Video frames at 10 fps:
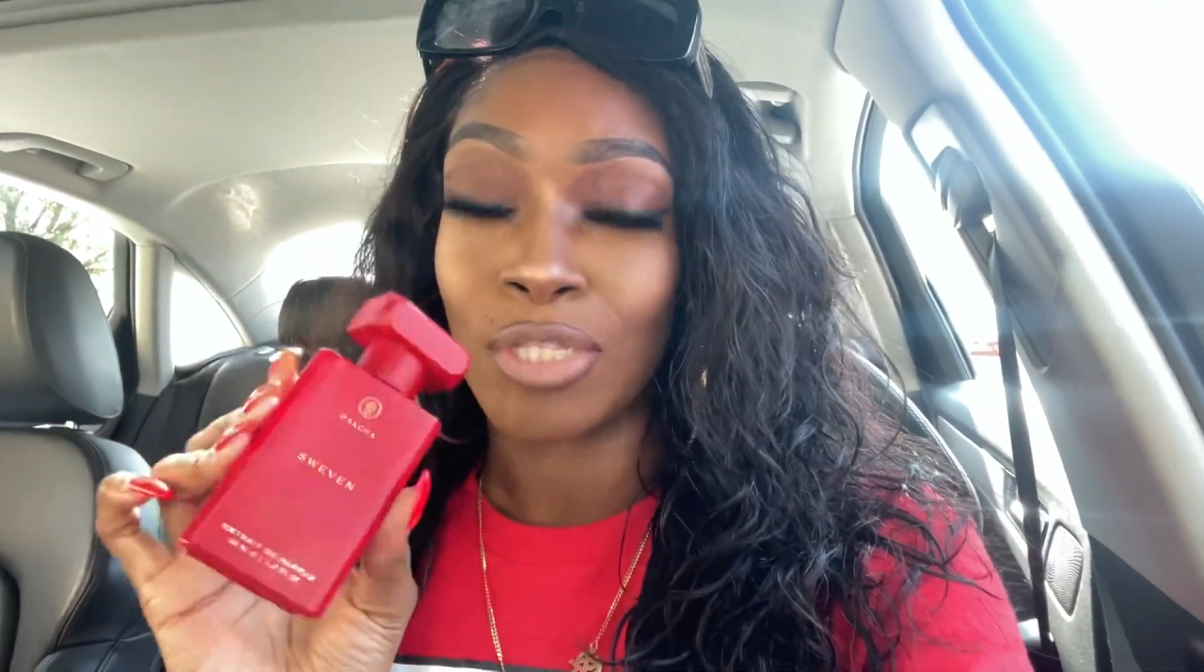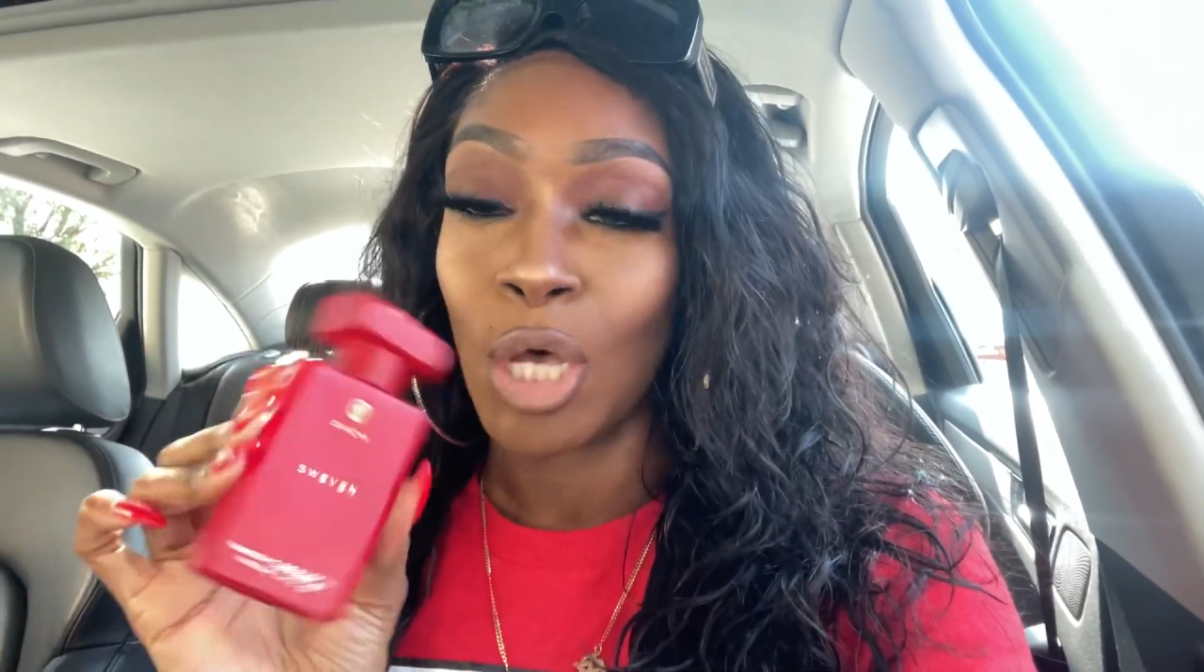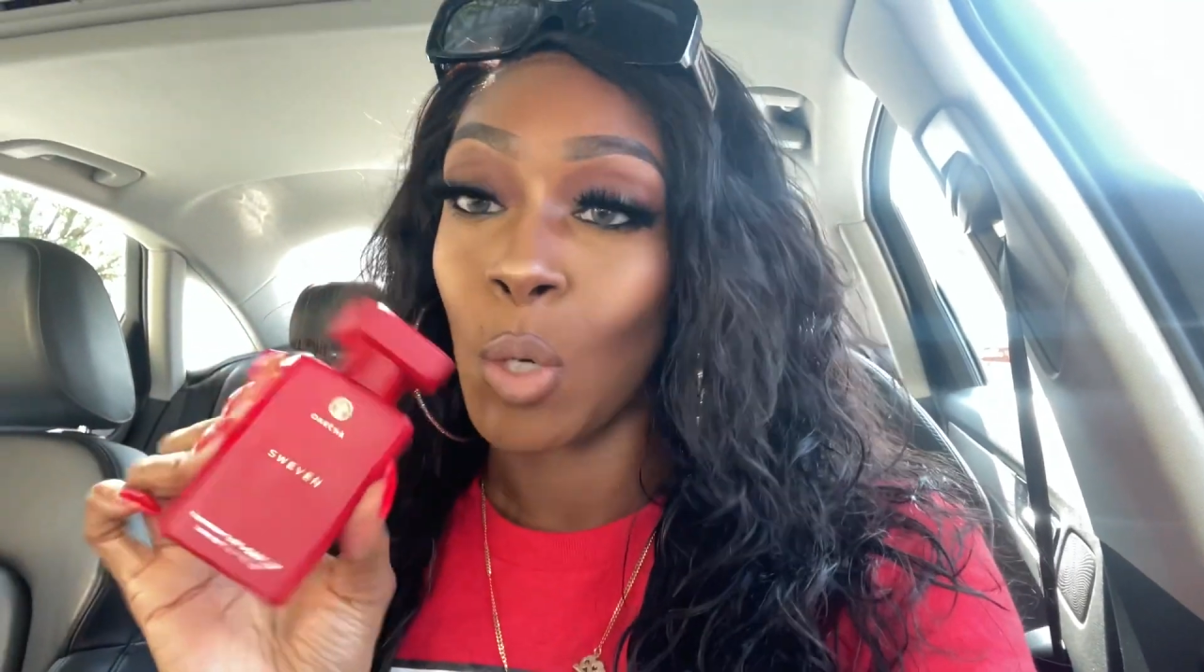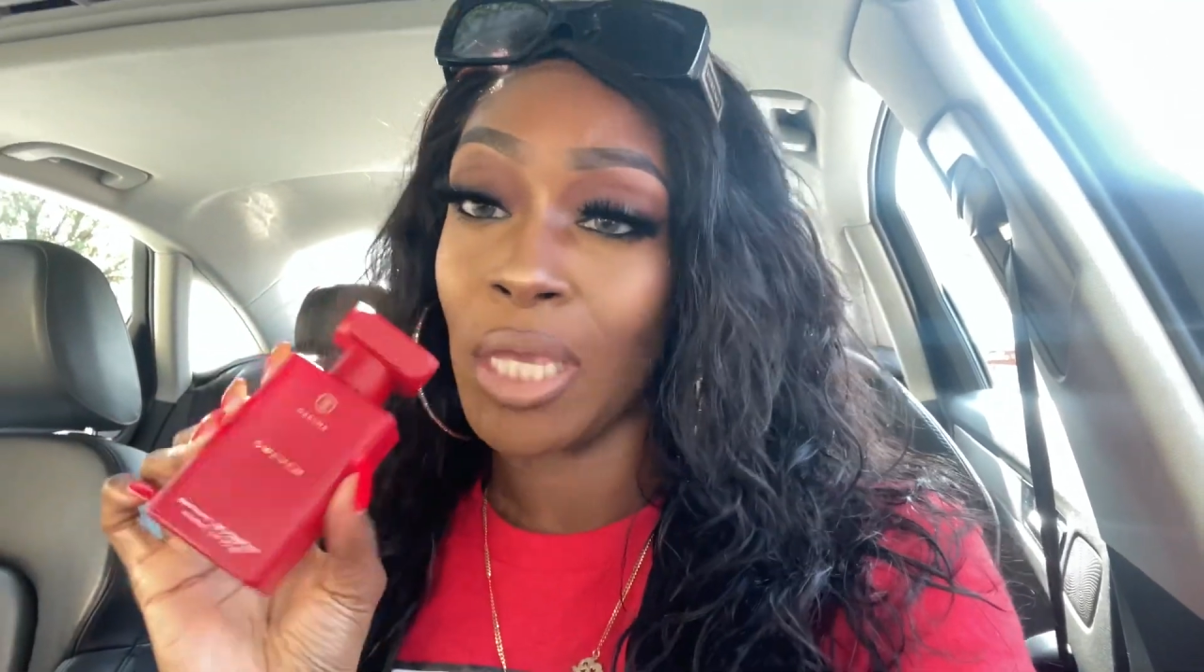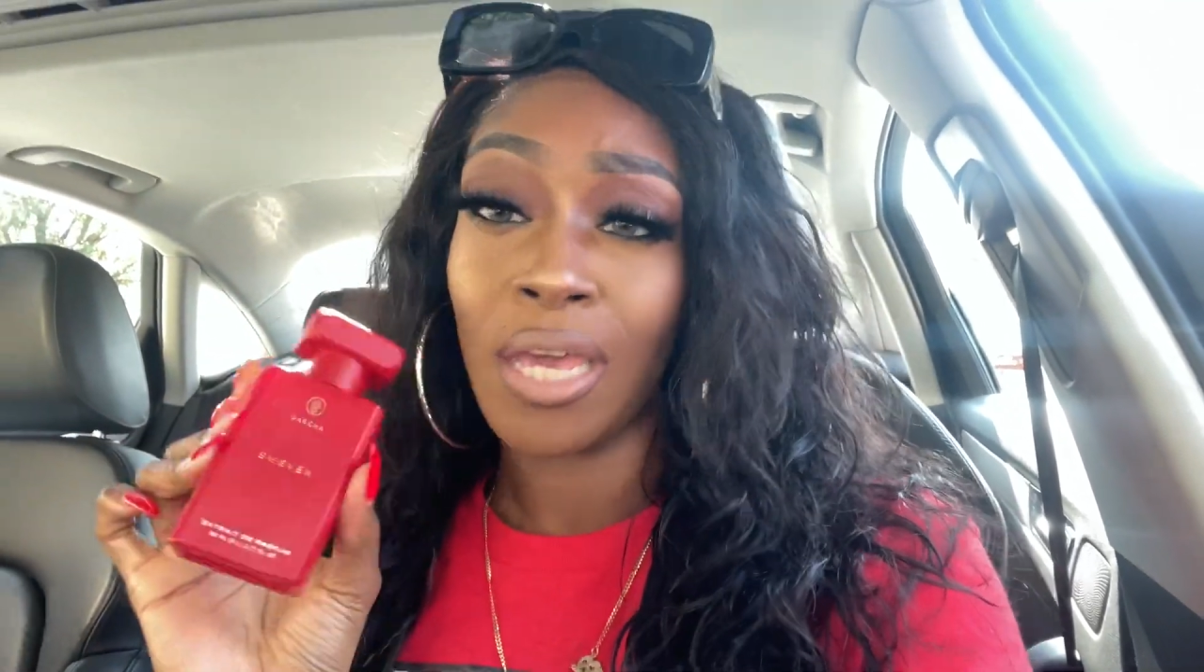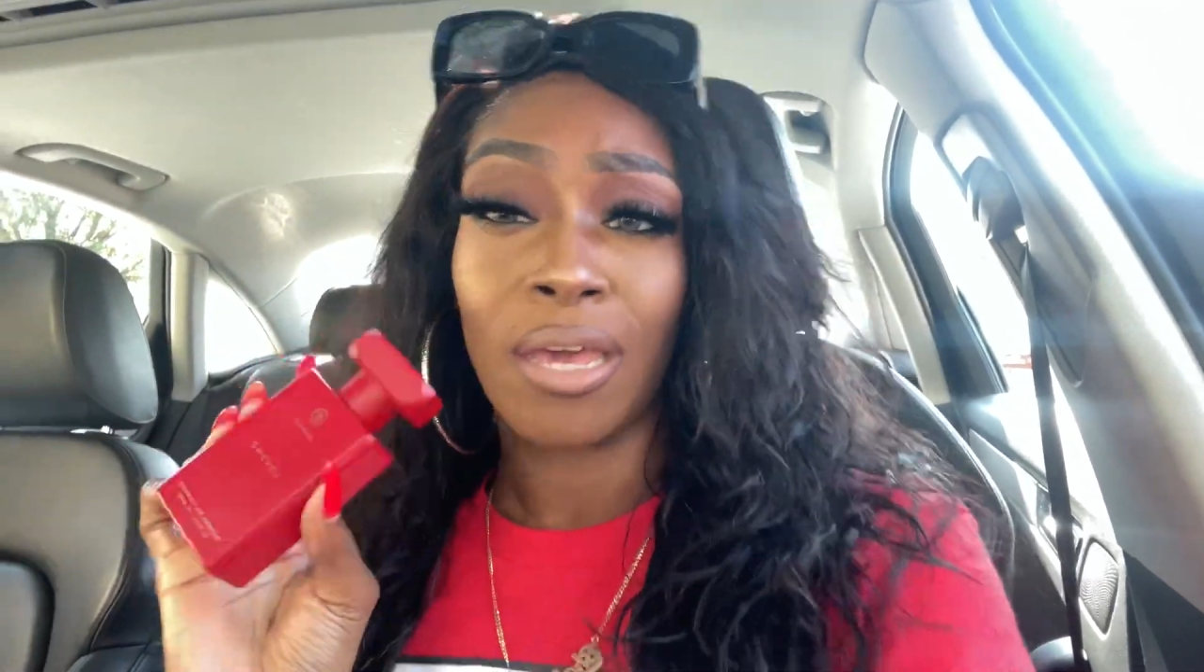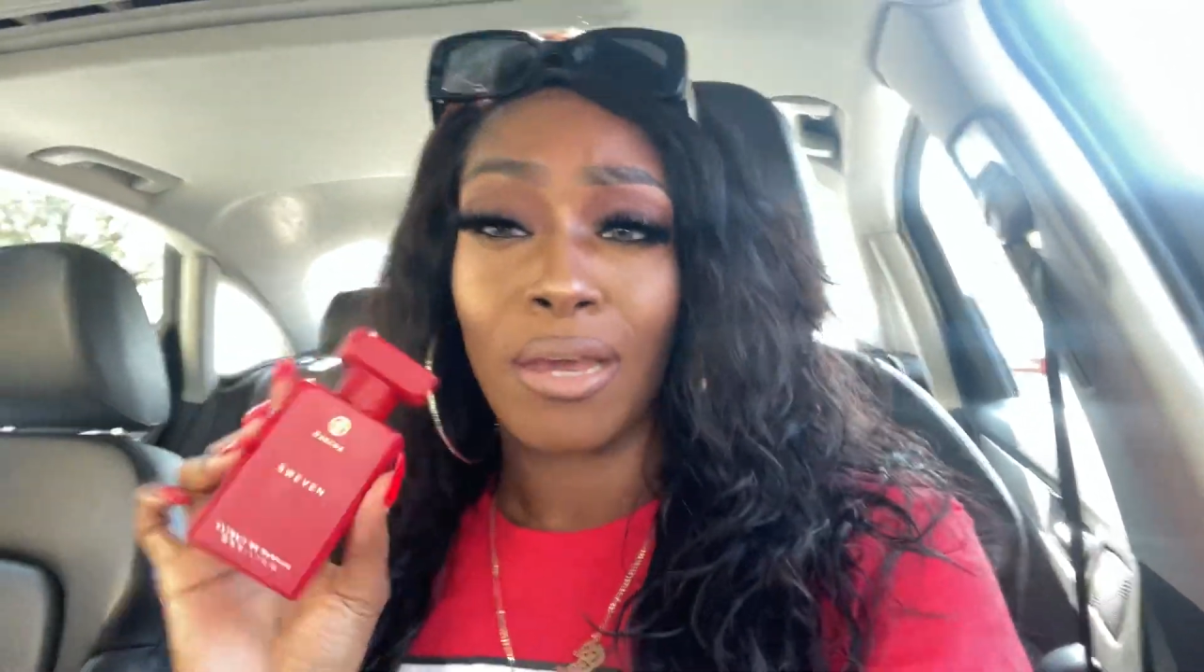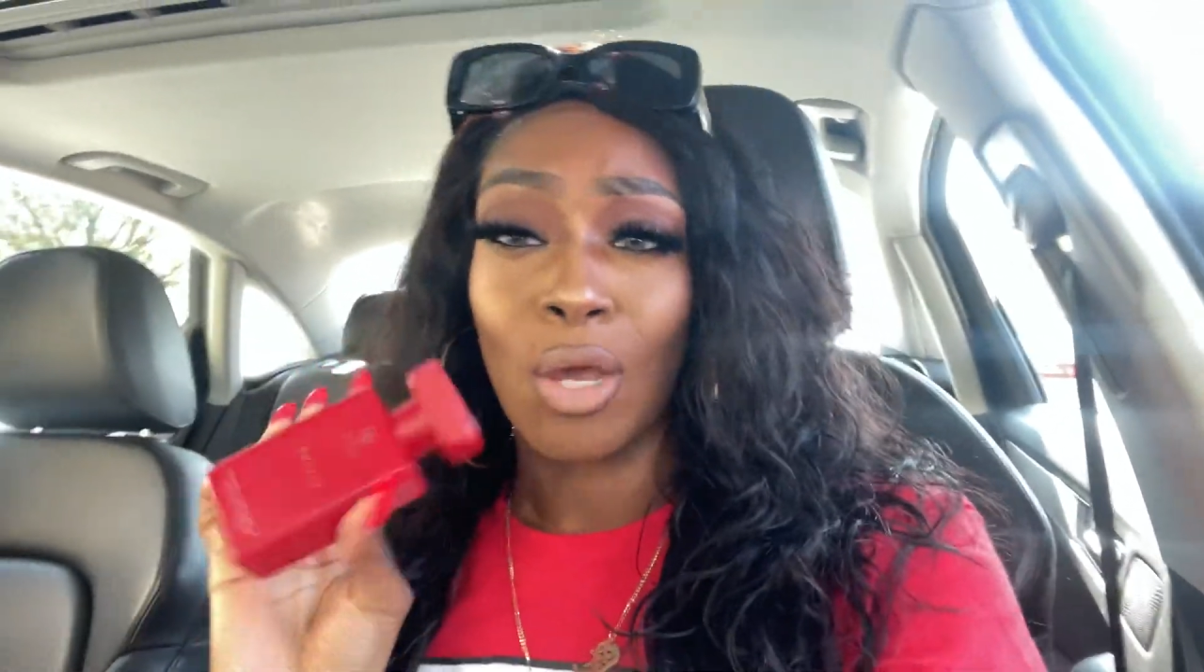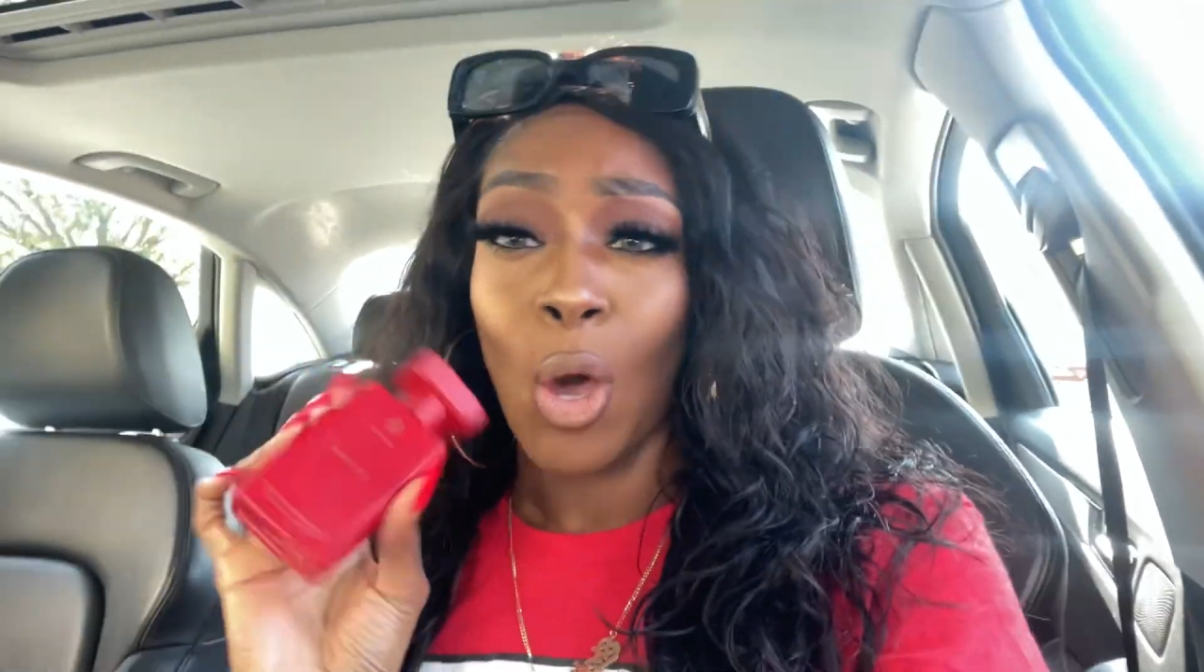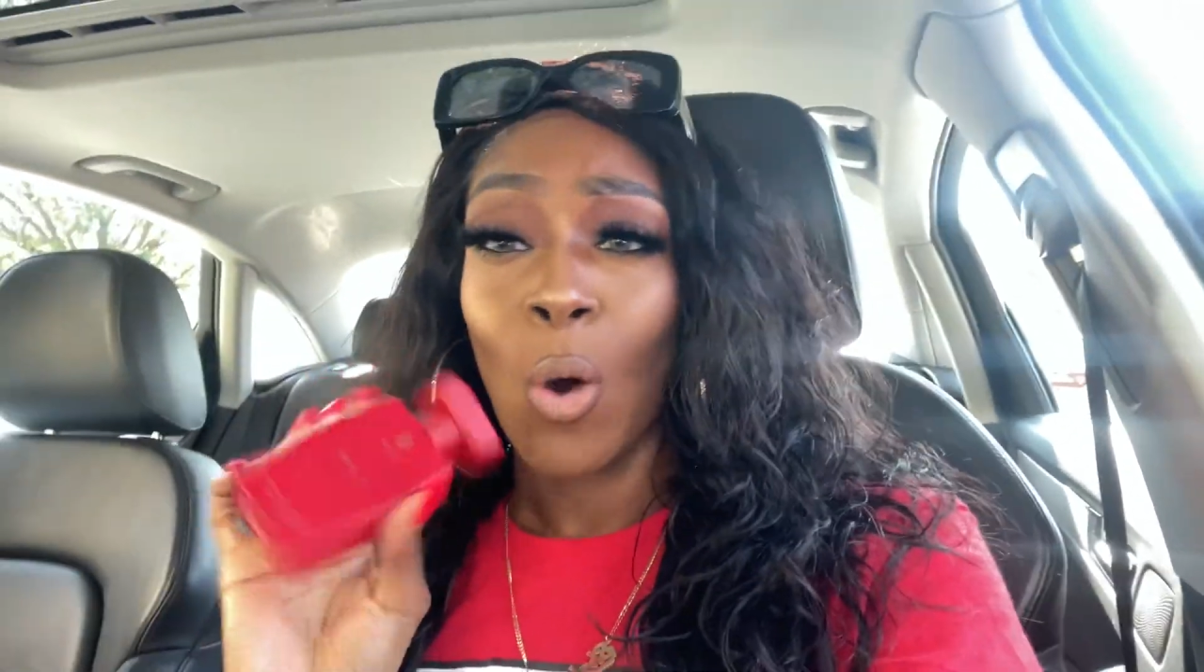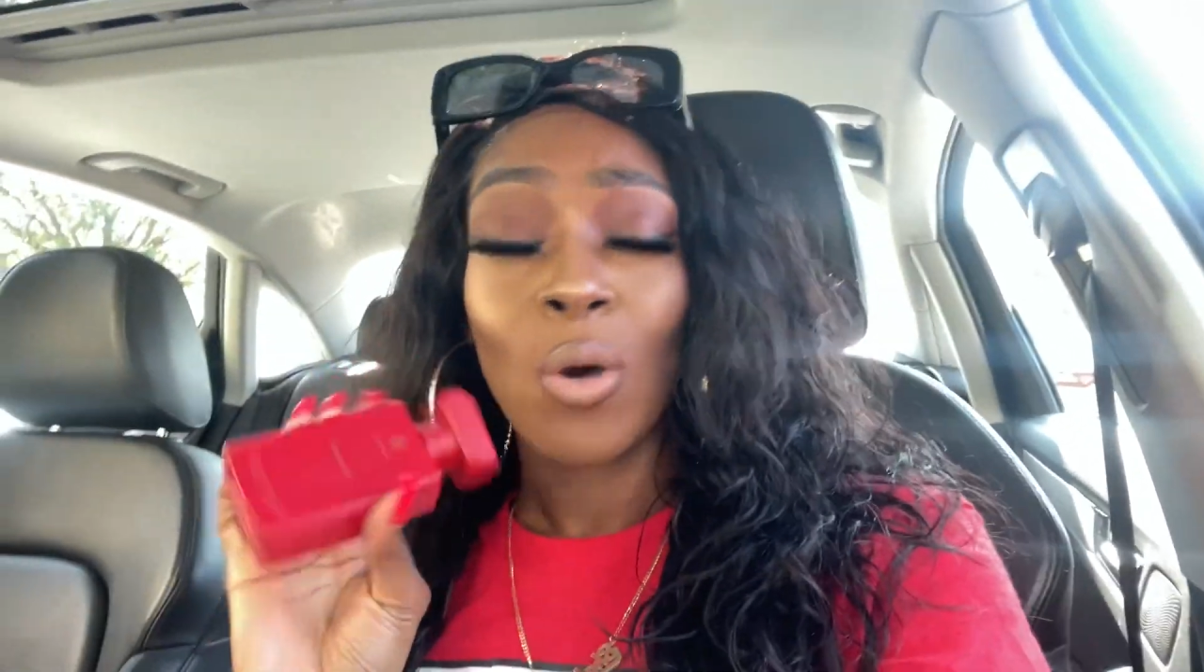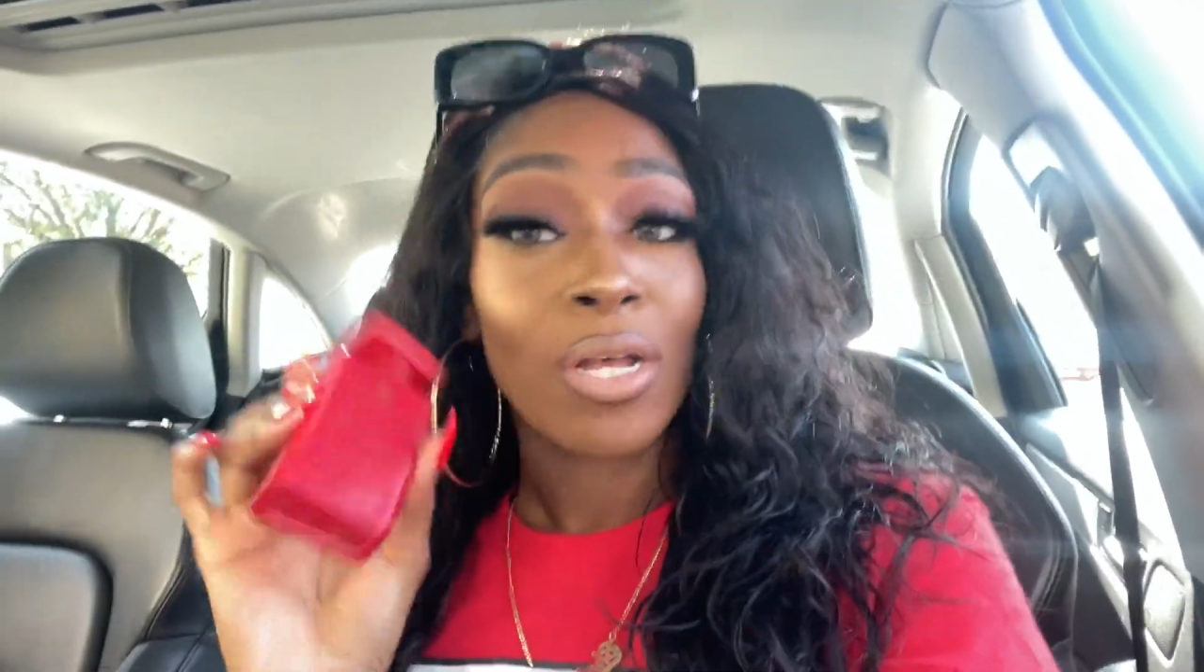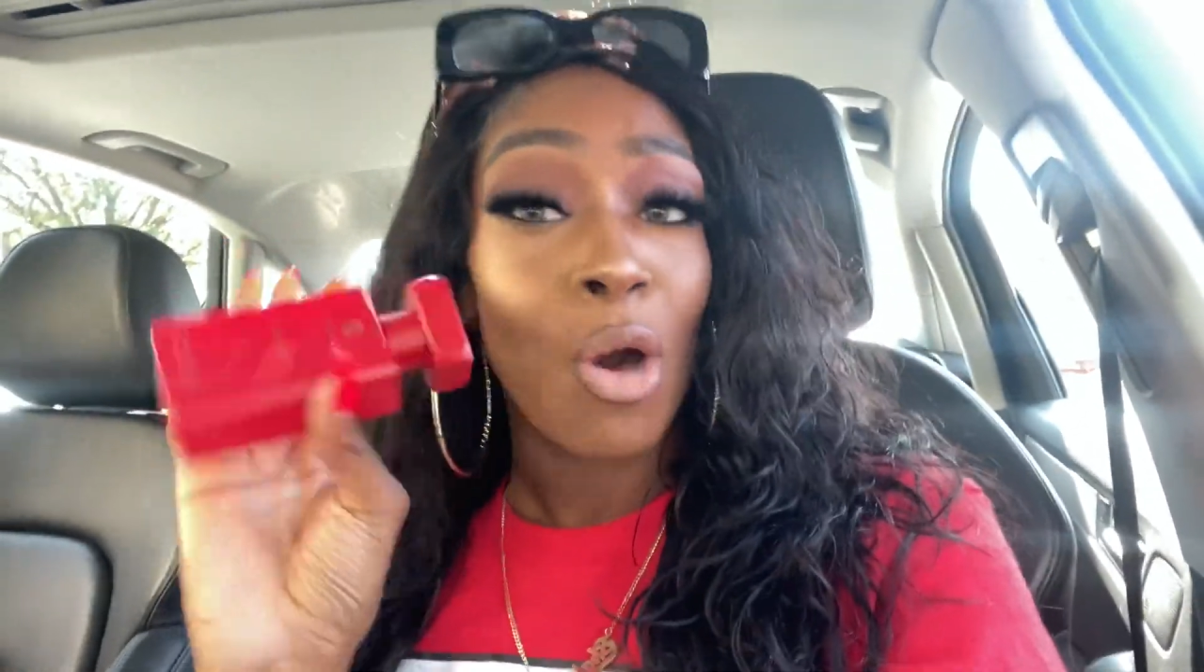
so yeah go